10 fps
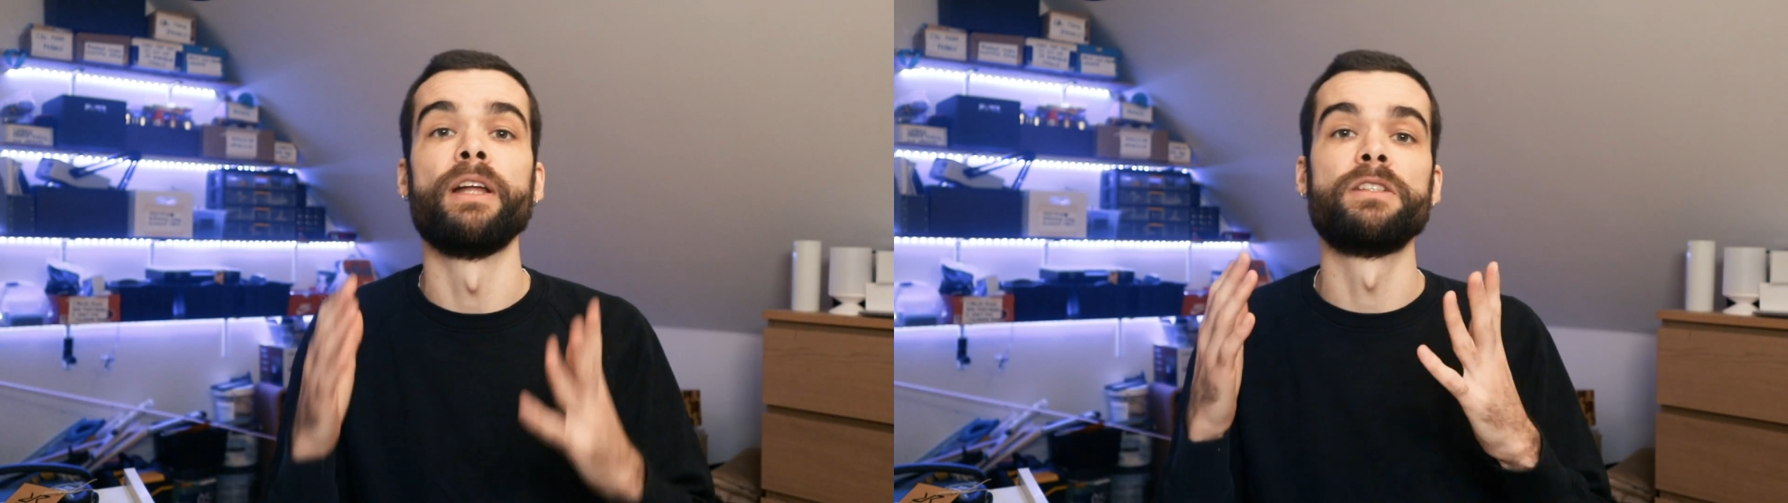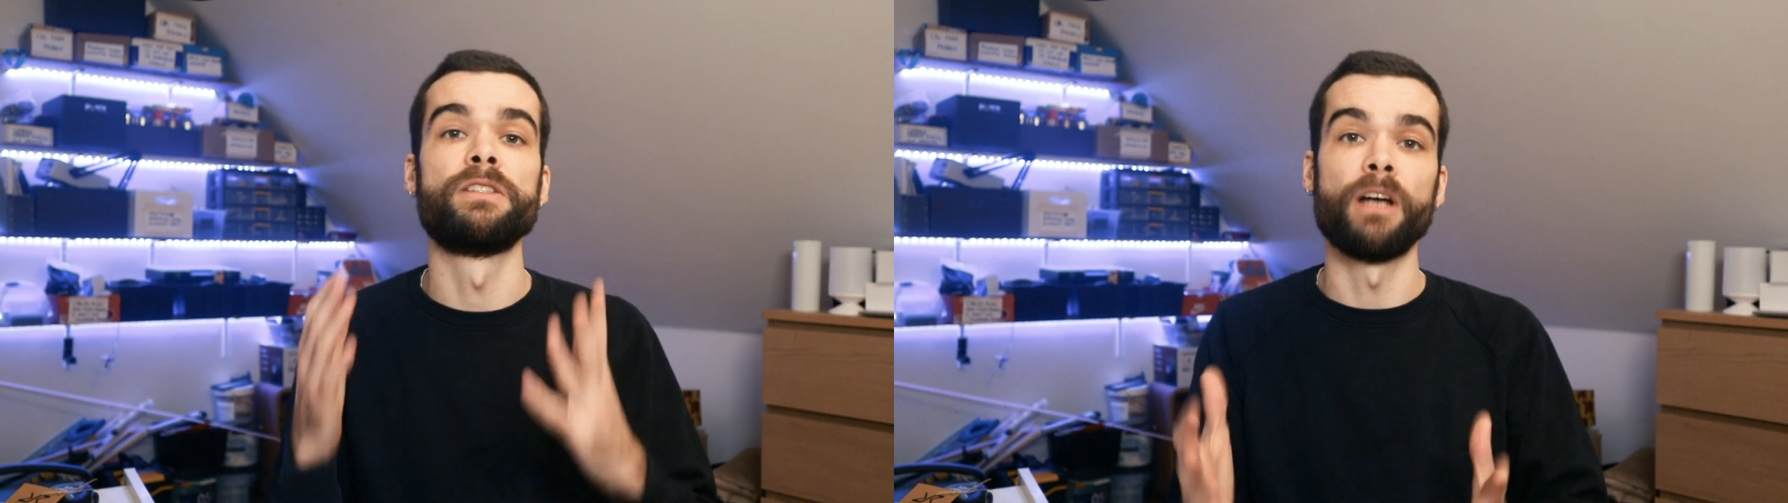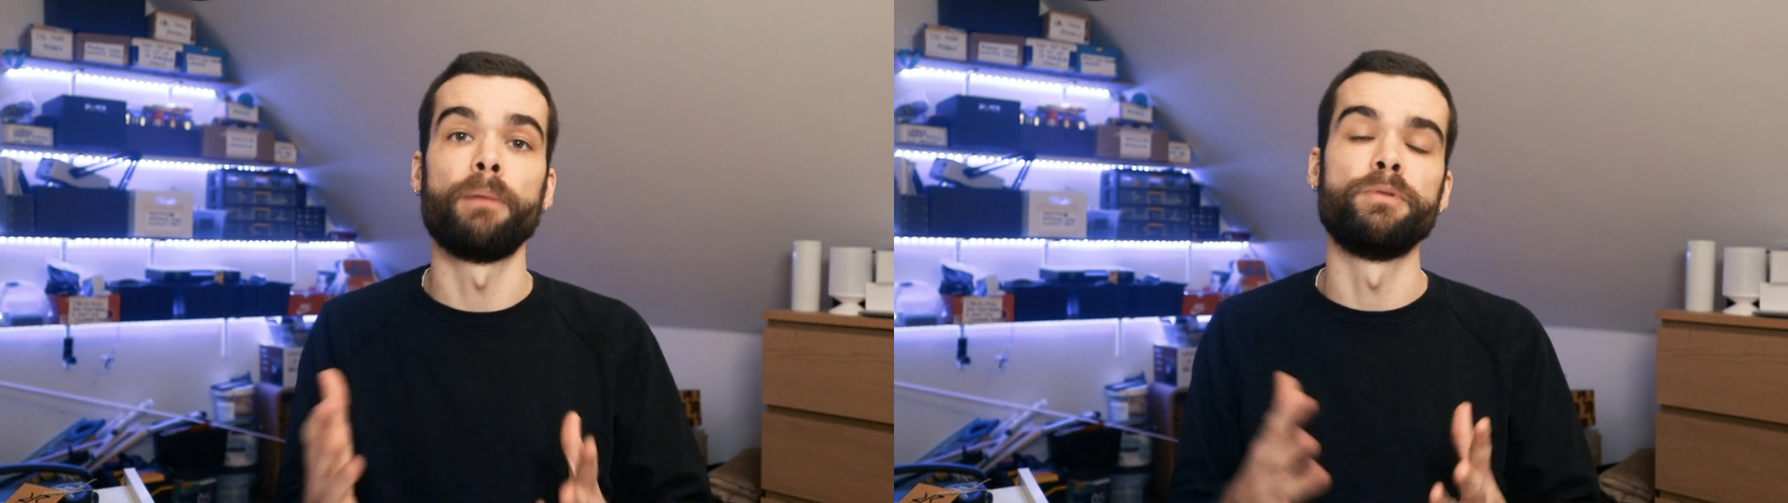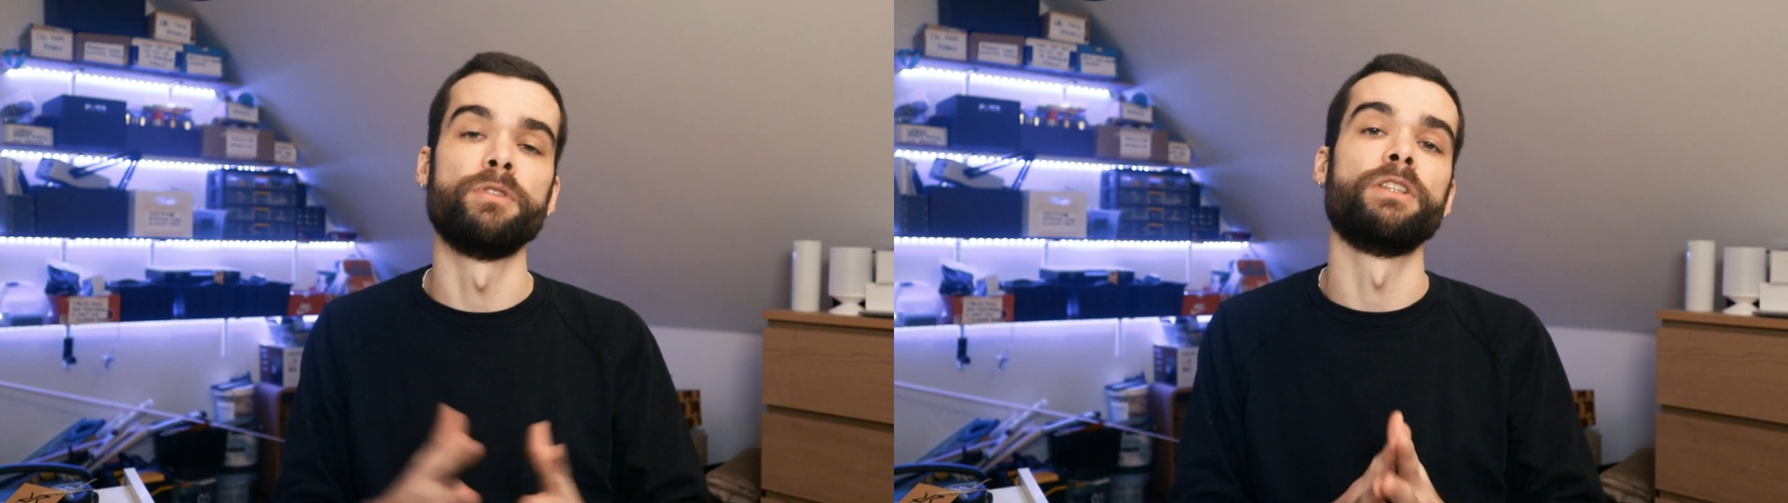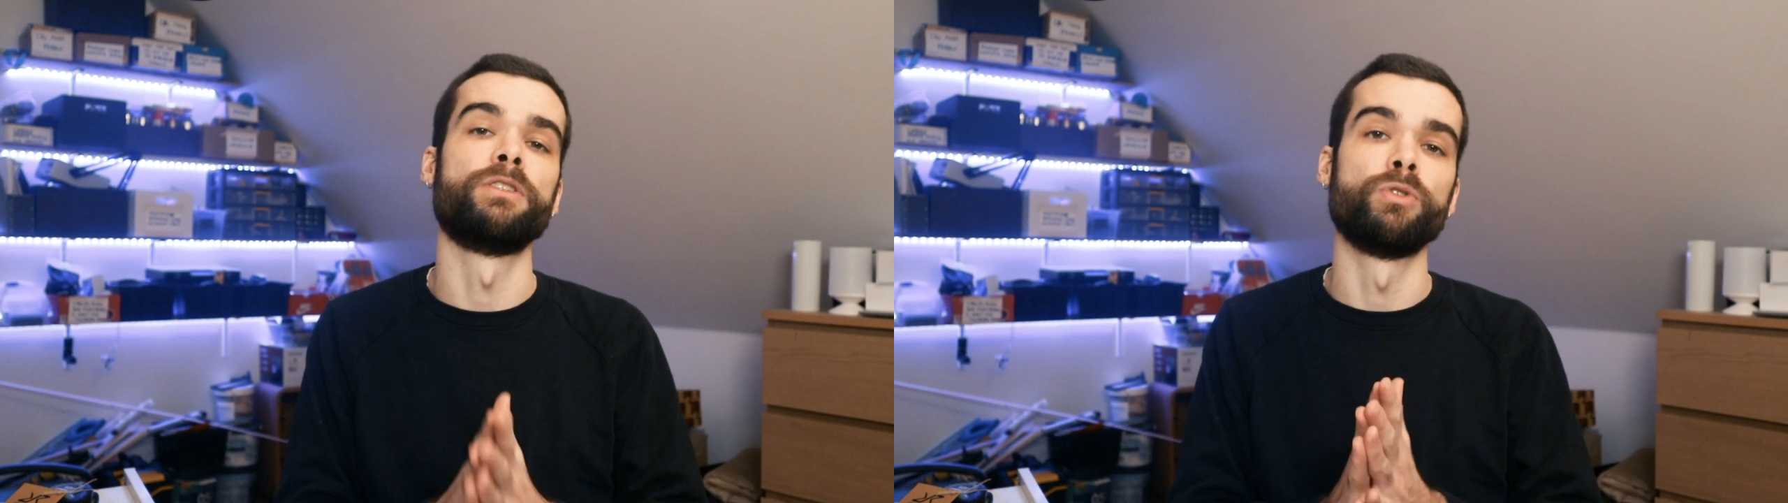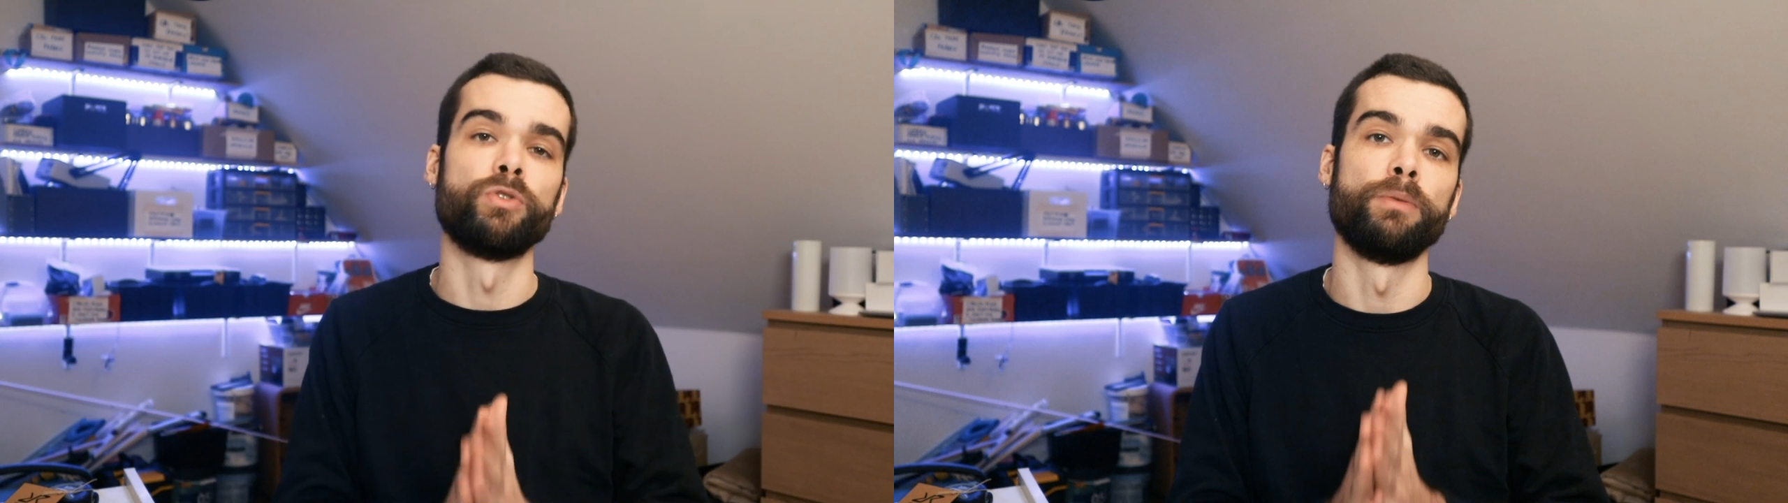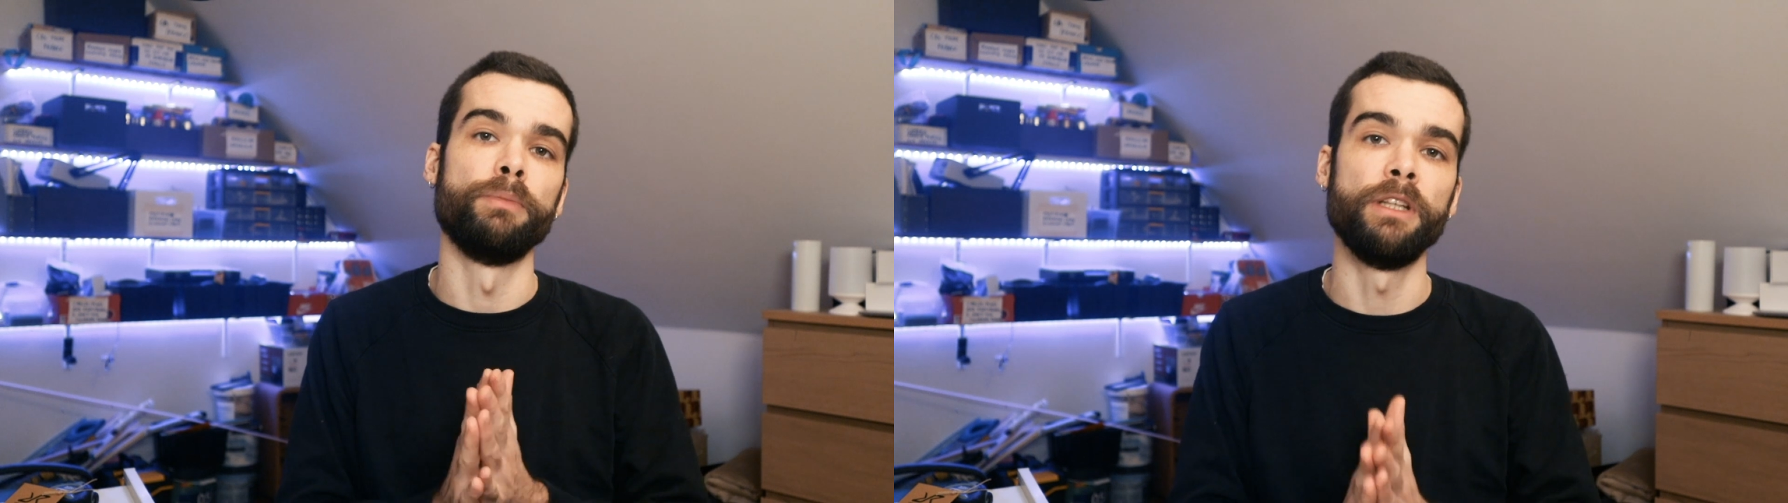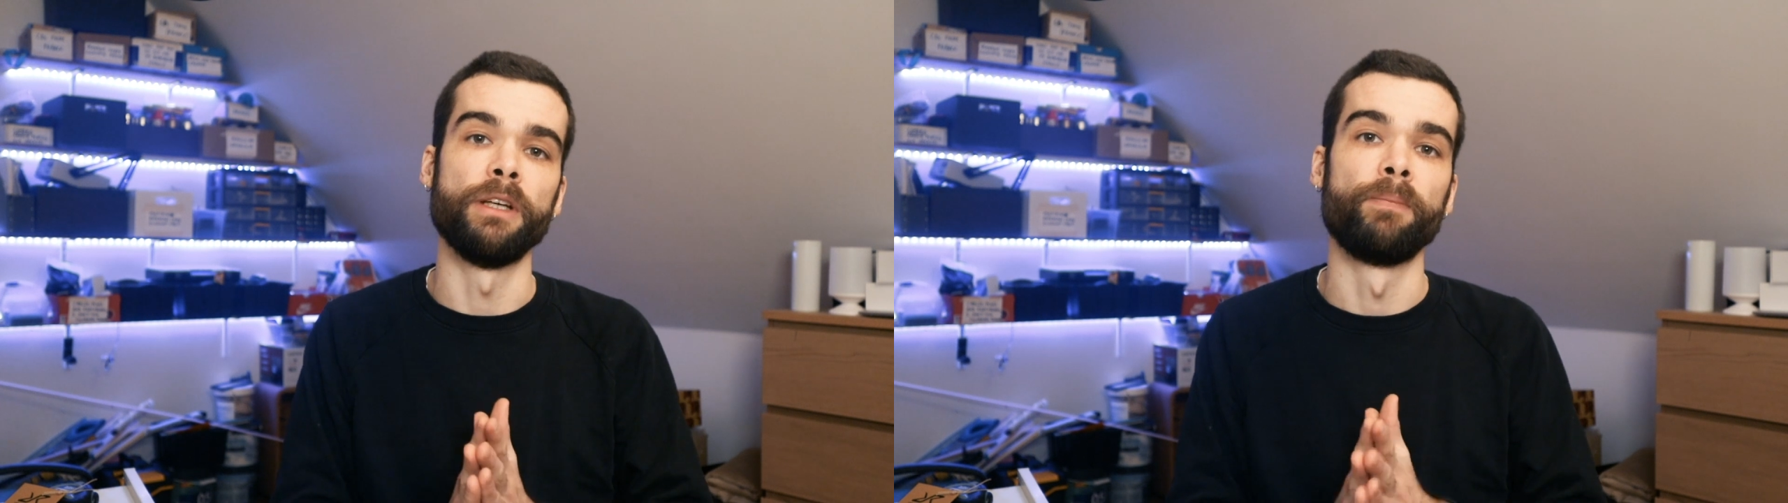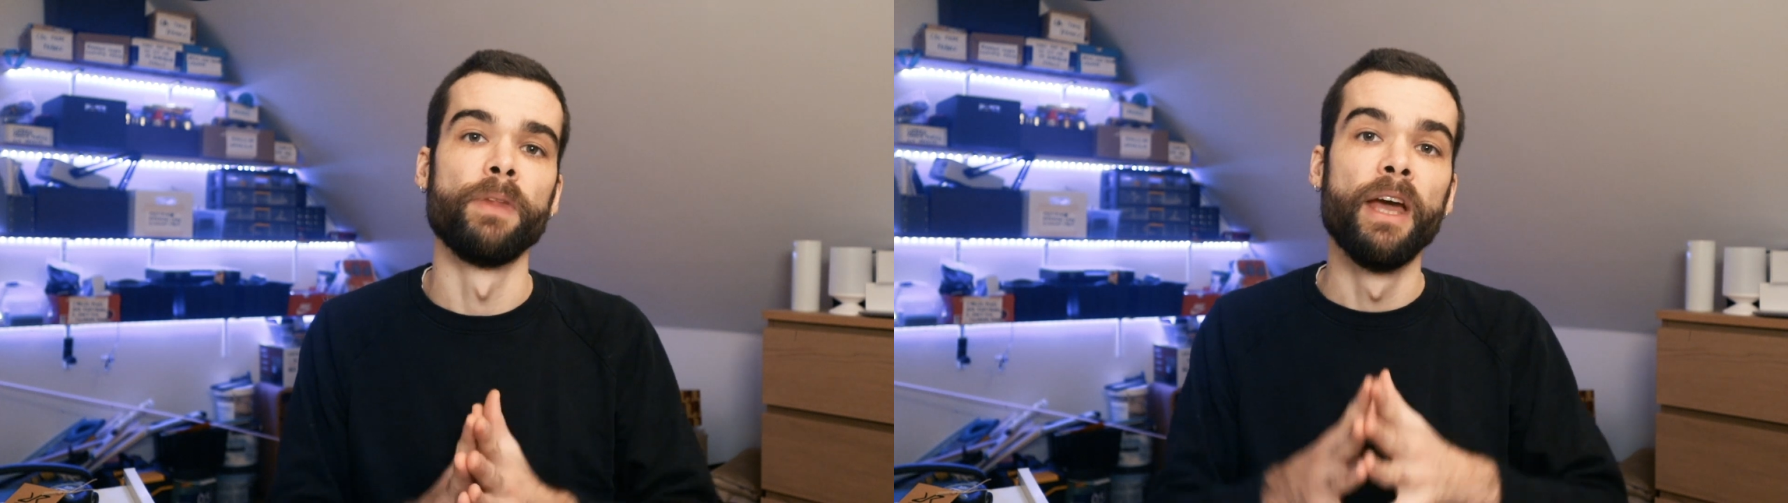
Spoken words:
and stop using social media.